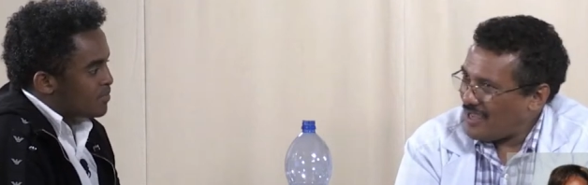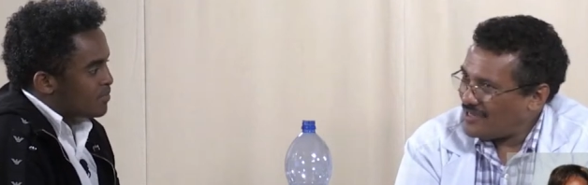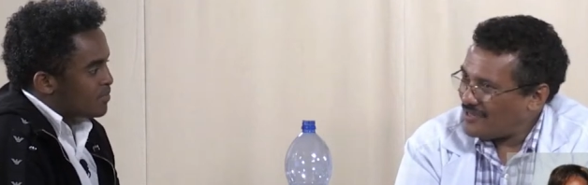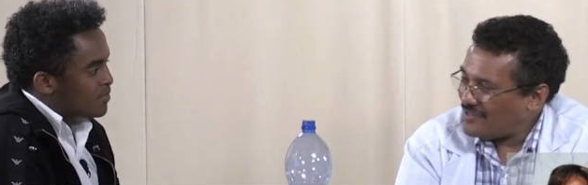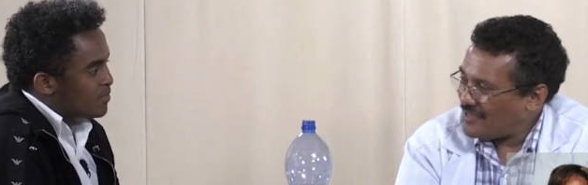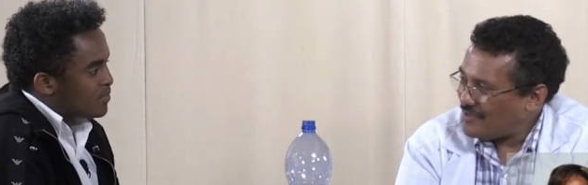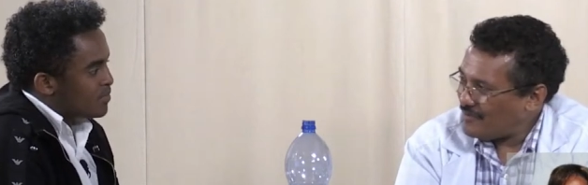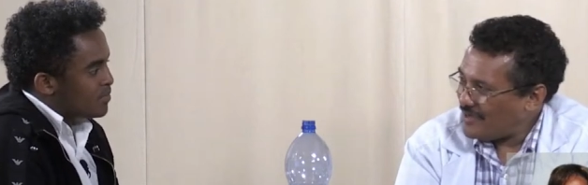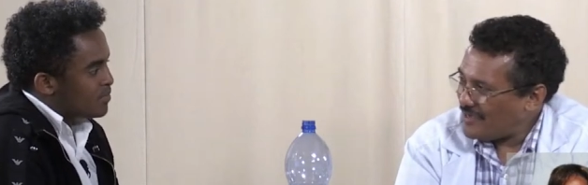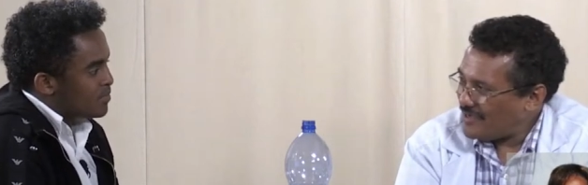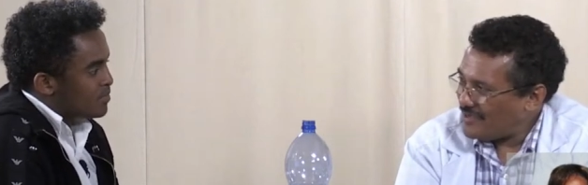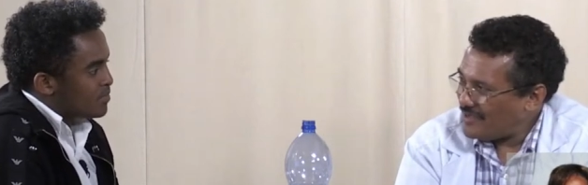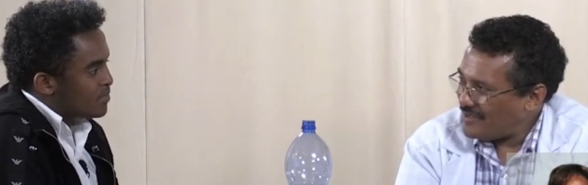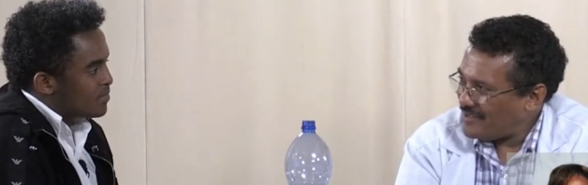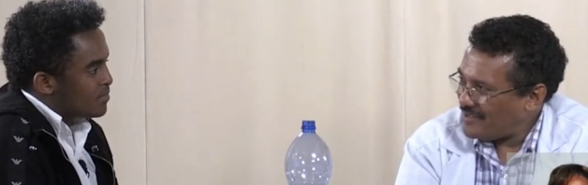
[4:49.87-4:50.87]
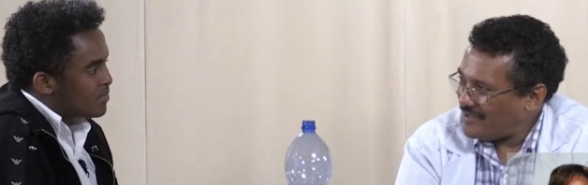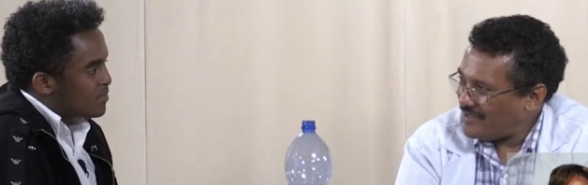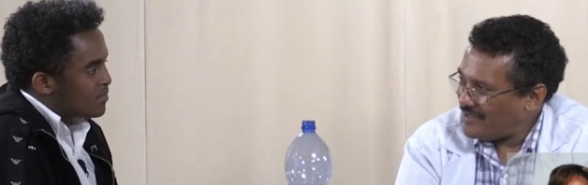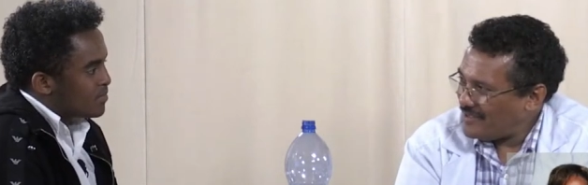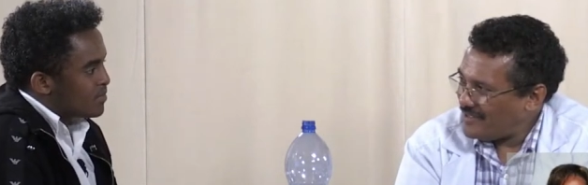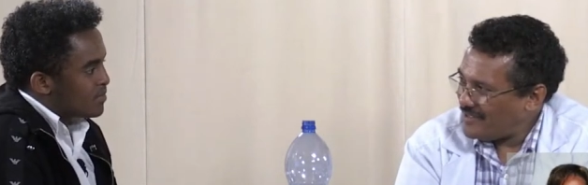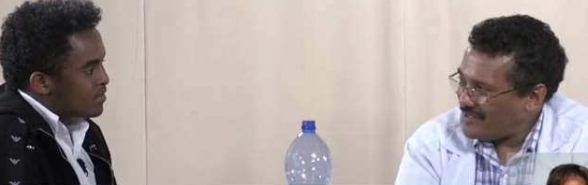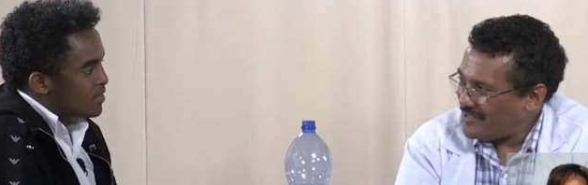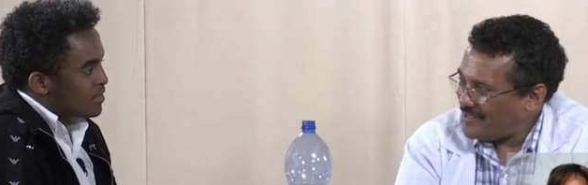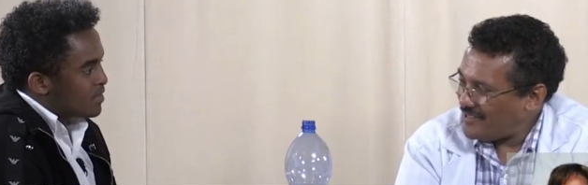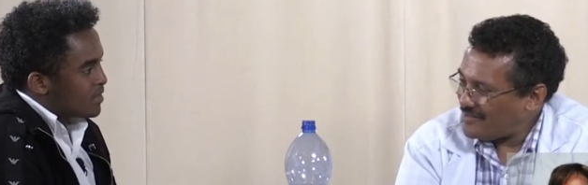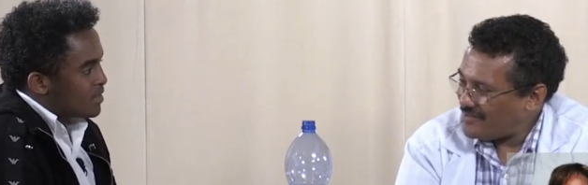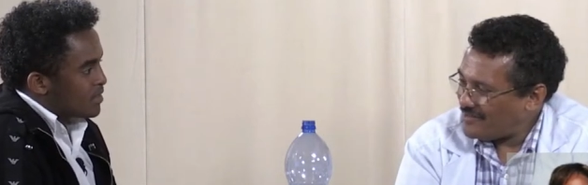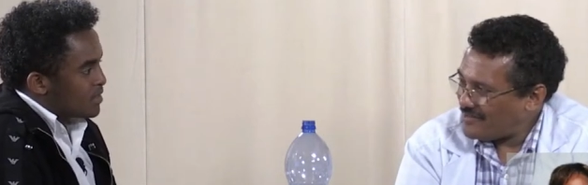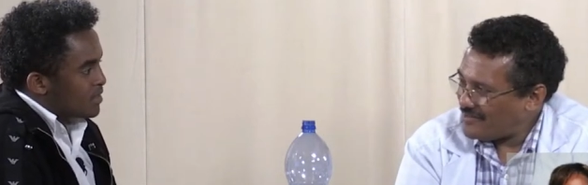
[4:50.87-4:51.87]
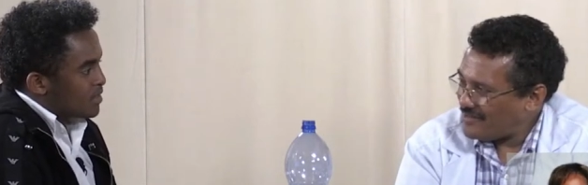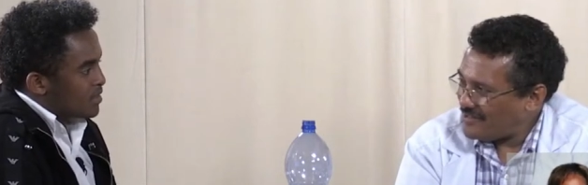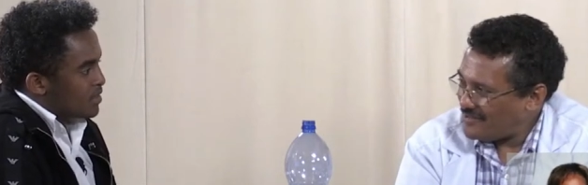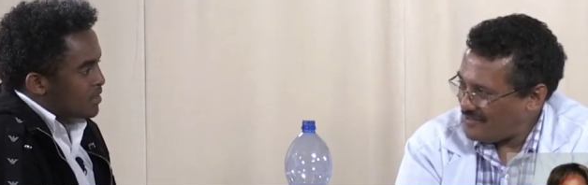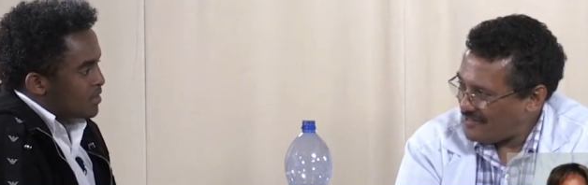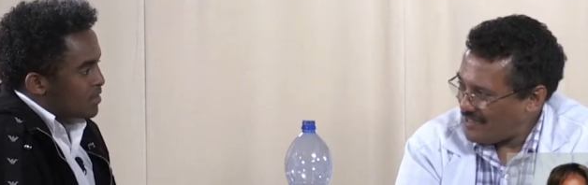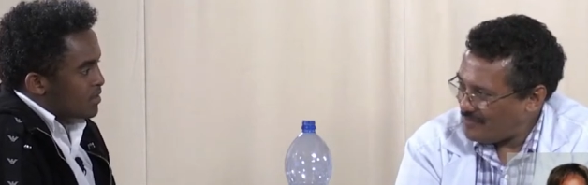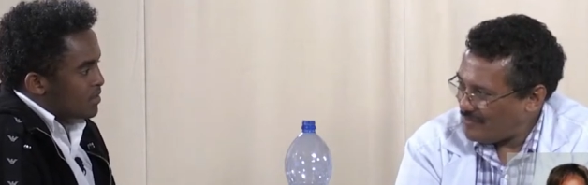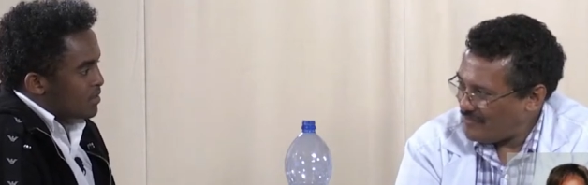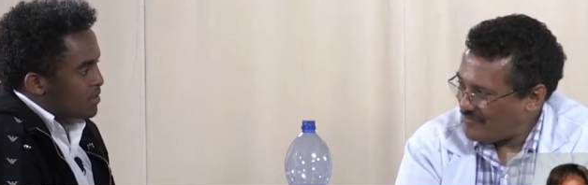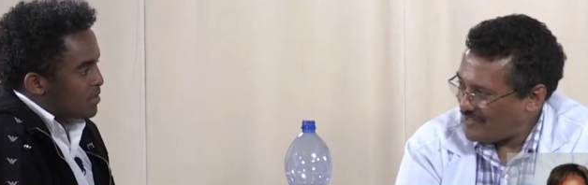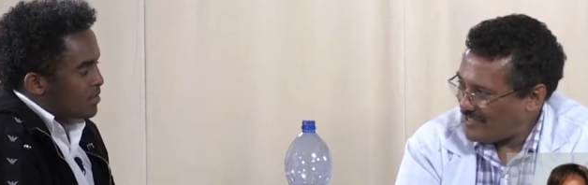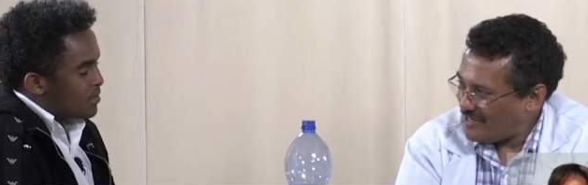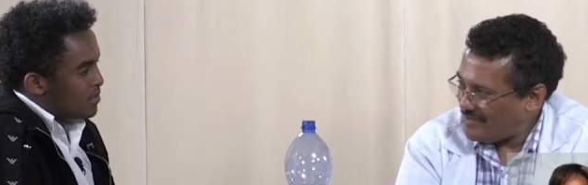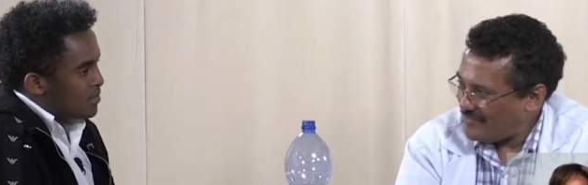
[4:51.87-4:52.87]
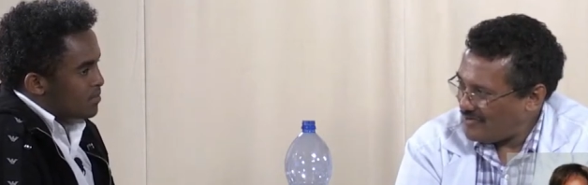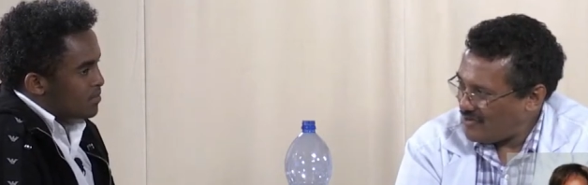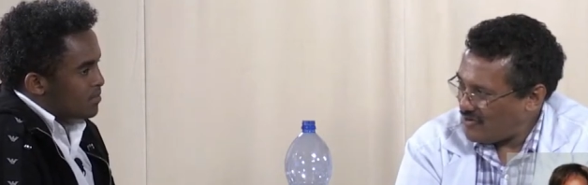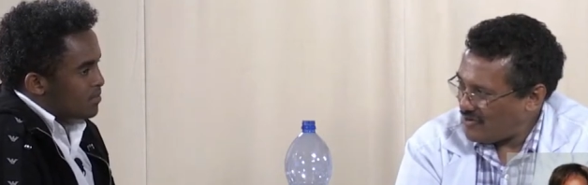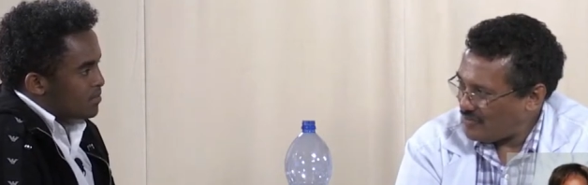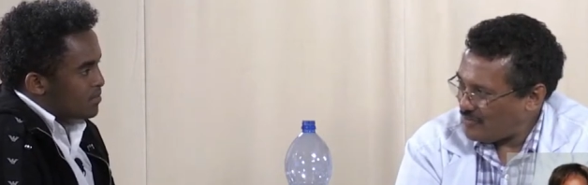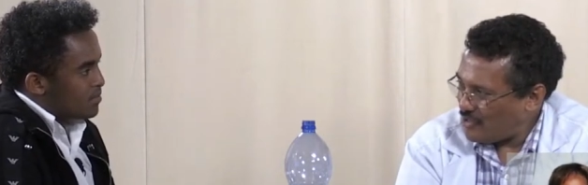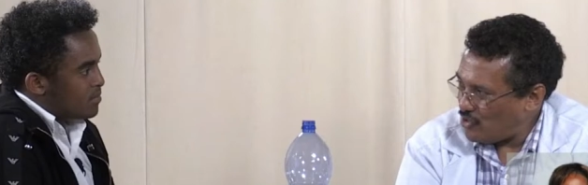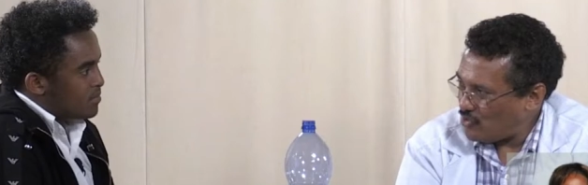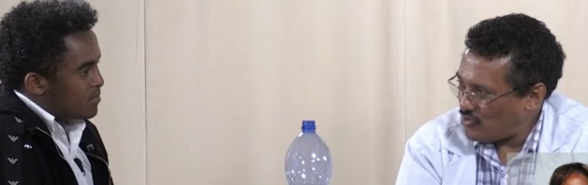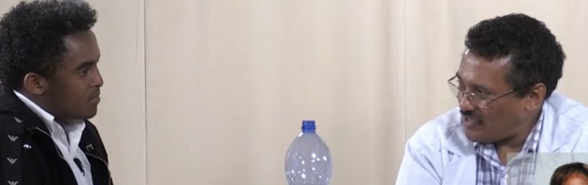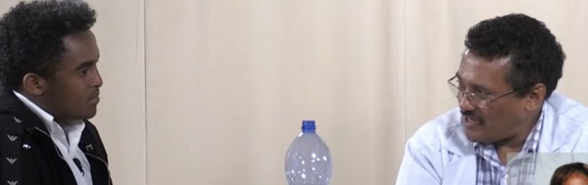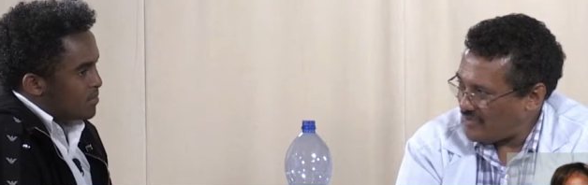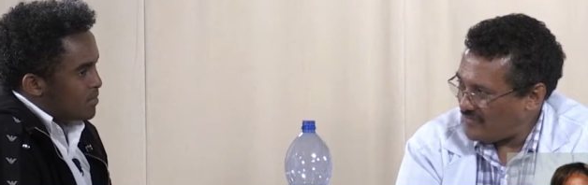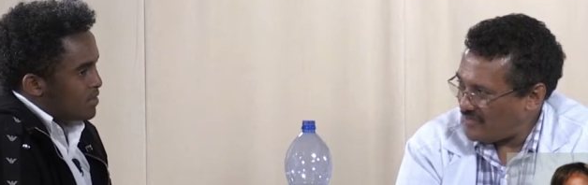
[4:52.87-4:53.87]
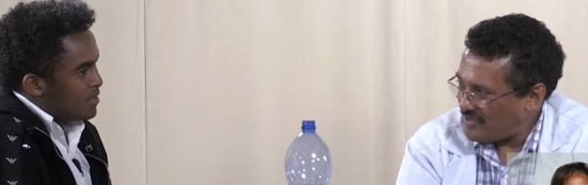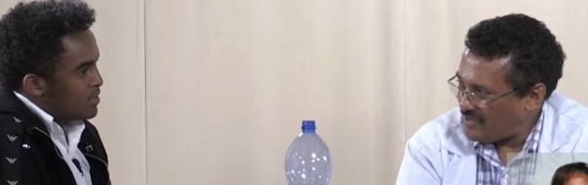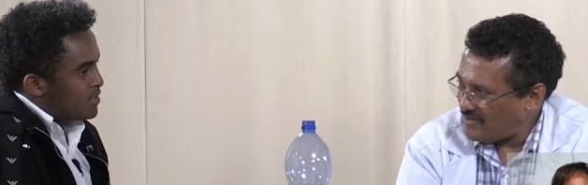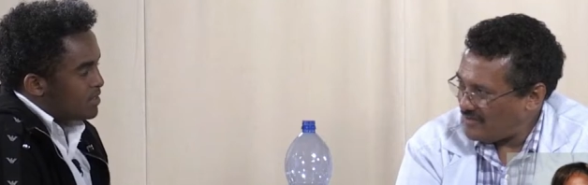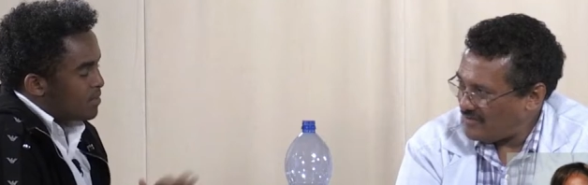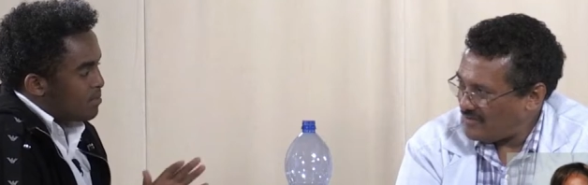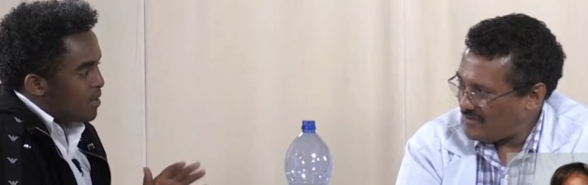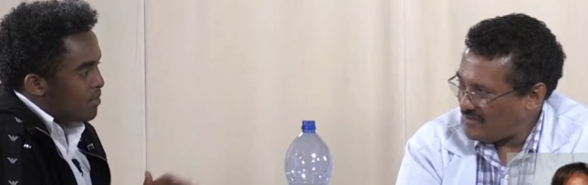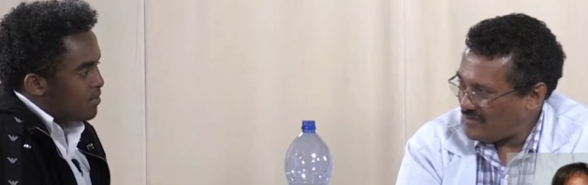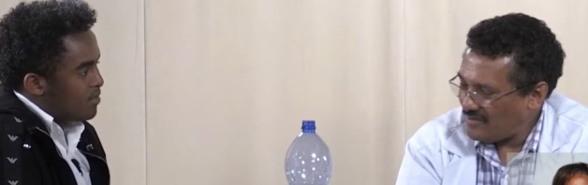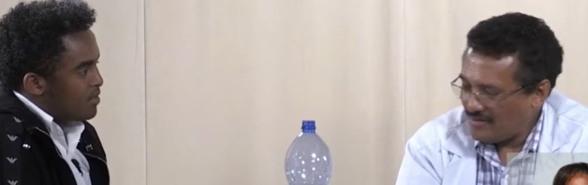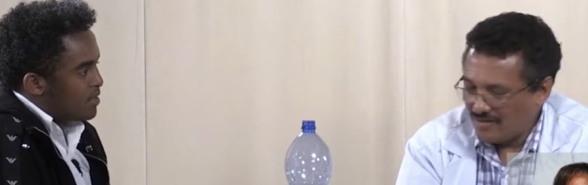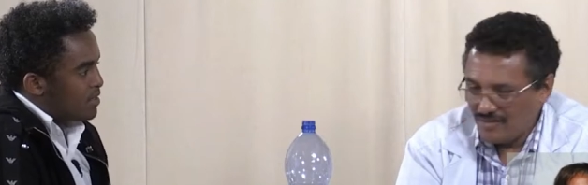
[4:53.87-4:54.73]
Speaker 1: Addis Ababa is, is it above sea level or below sea level? It is above